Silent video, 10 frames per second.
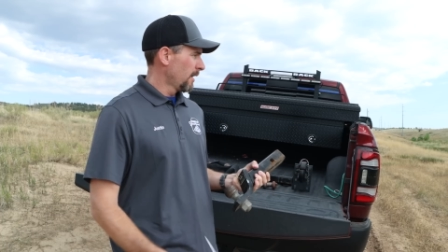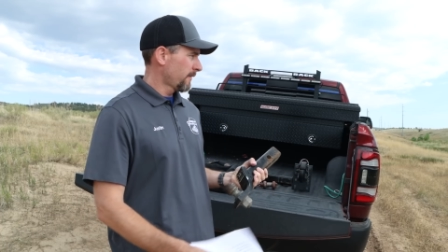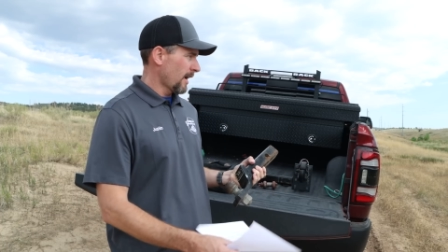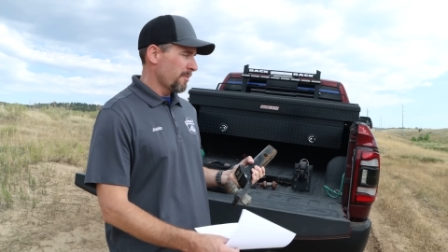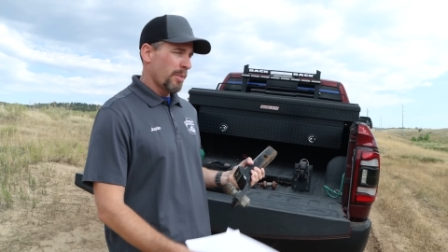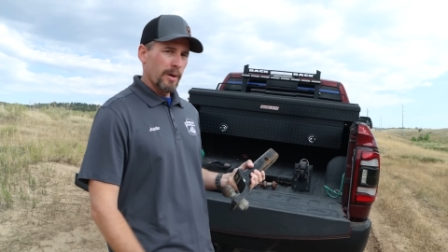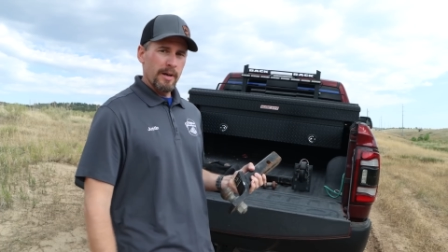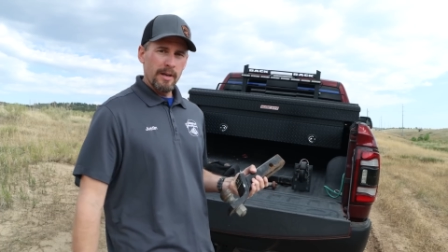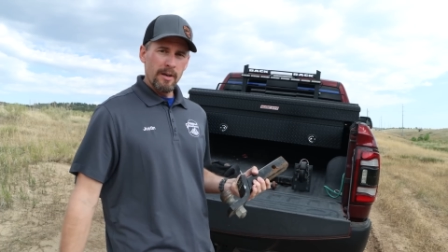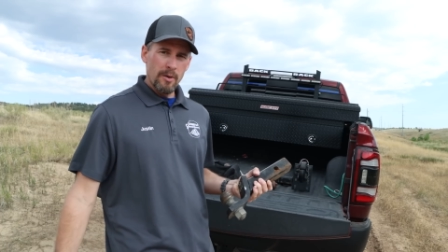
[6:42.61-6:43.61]
If I put
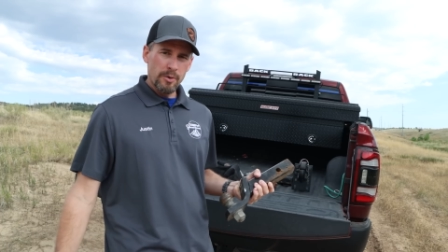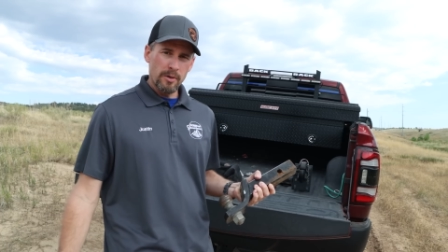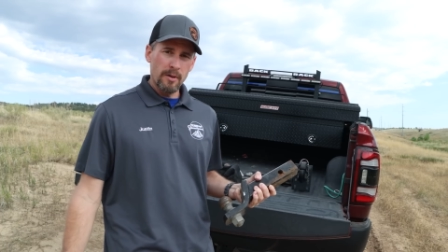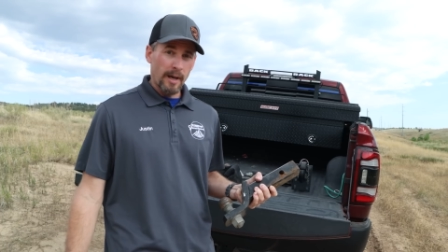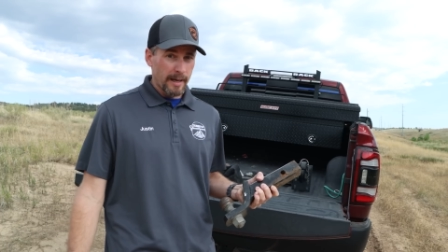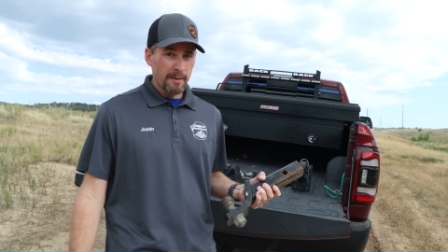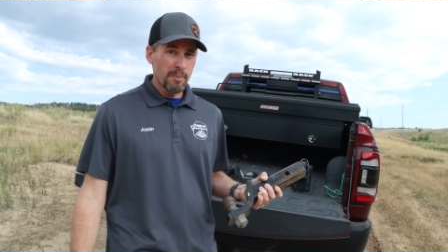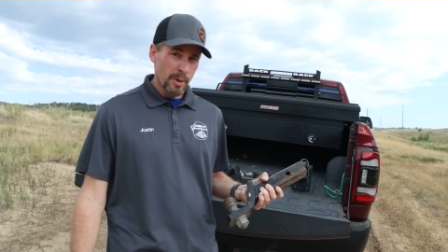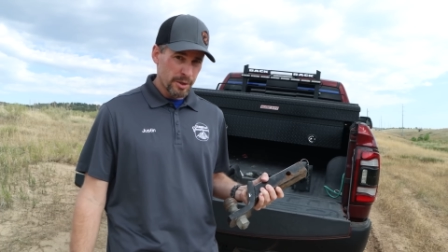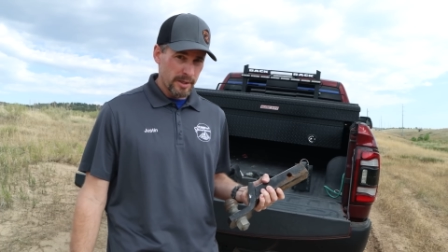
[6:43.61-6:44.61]
it in neutral, I can
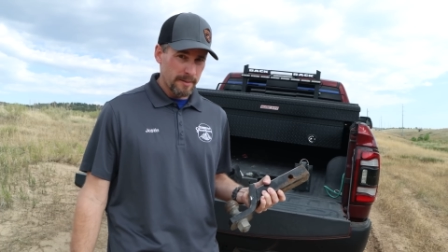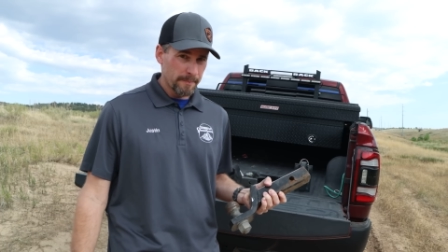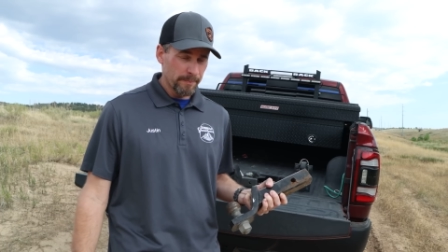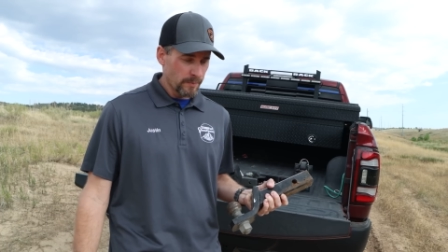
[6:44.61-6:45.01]
push it.